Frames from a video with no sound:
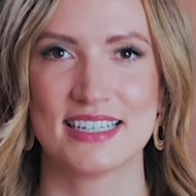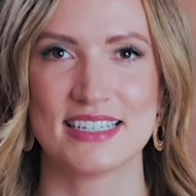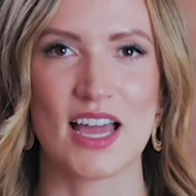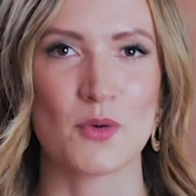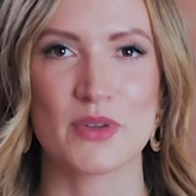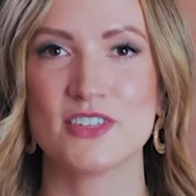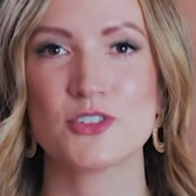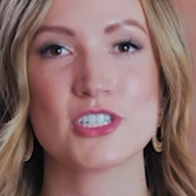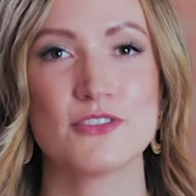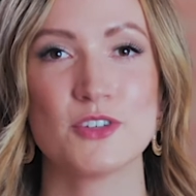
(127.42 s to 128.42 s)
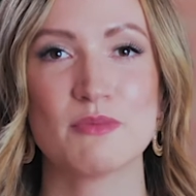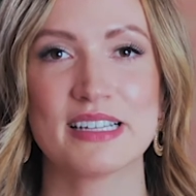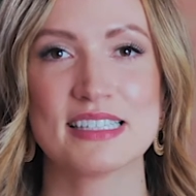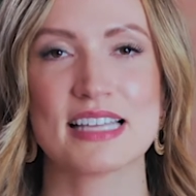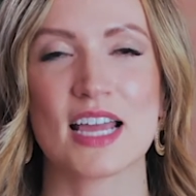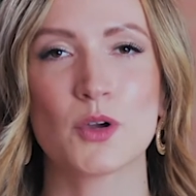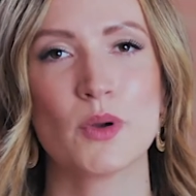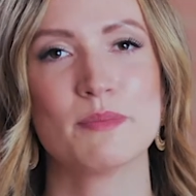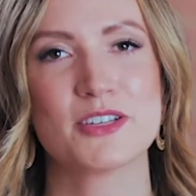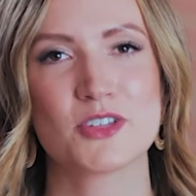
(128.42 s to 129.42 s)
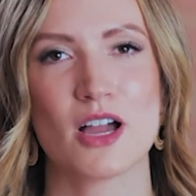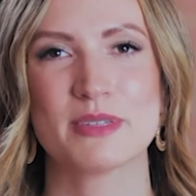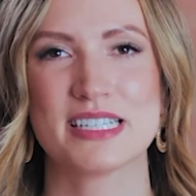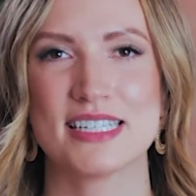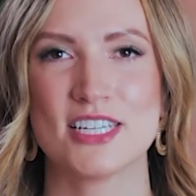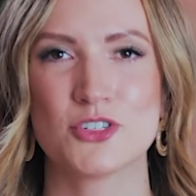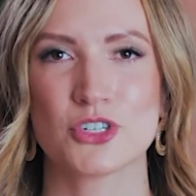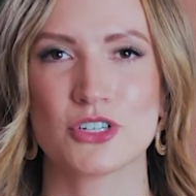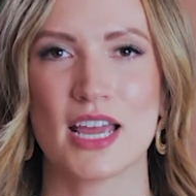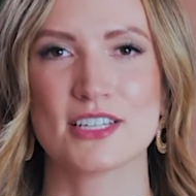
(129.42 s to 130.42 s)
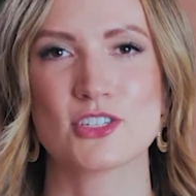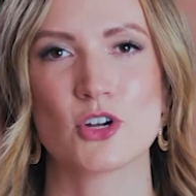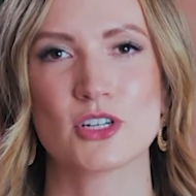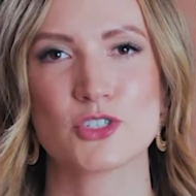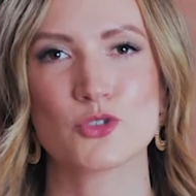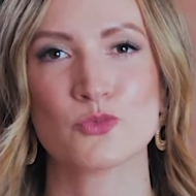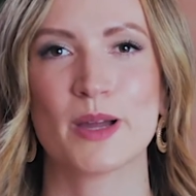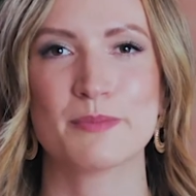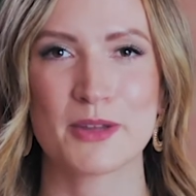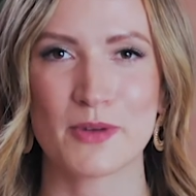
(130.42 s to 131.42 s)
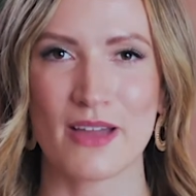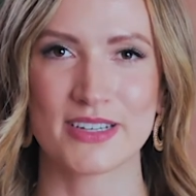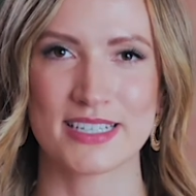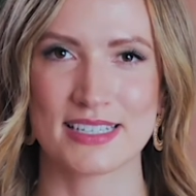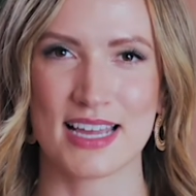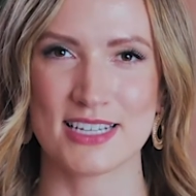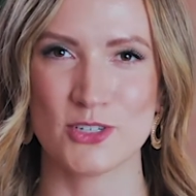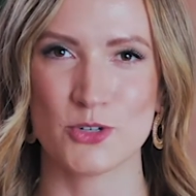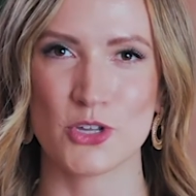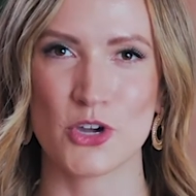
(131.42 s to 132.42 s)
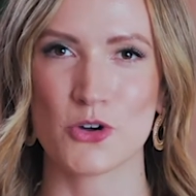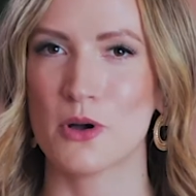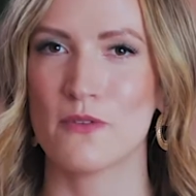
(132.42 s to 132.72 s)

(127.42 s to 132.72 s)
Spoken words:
Now, within just a few months, I quit my job as a teacher and started to run my graphic design studio